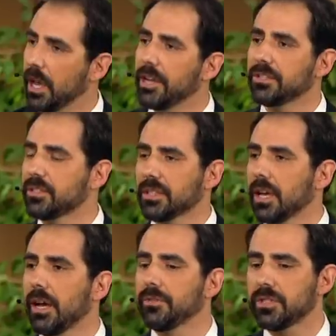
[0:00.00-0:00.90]
ISIS
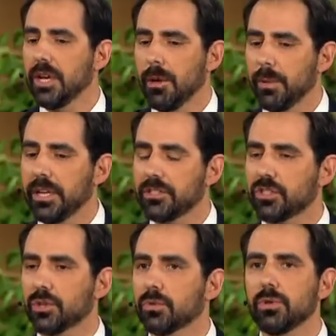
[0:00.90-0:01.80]
accounts, but it's
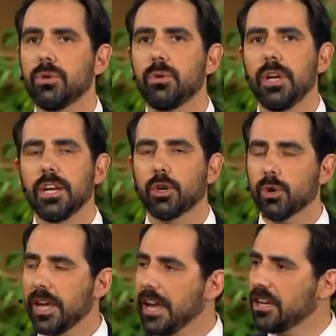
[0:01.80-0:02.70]
through
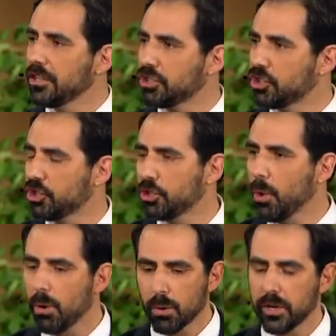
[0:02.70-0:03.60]
creating a
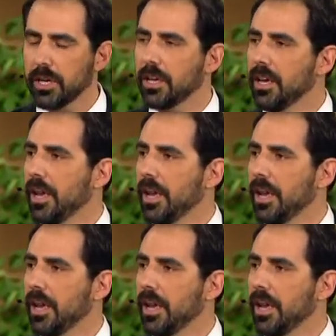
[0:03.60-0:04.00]
story,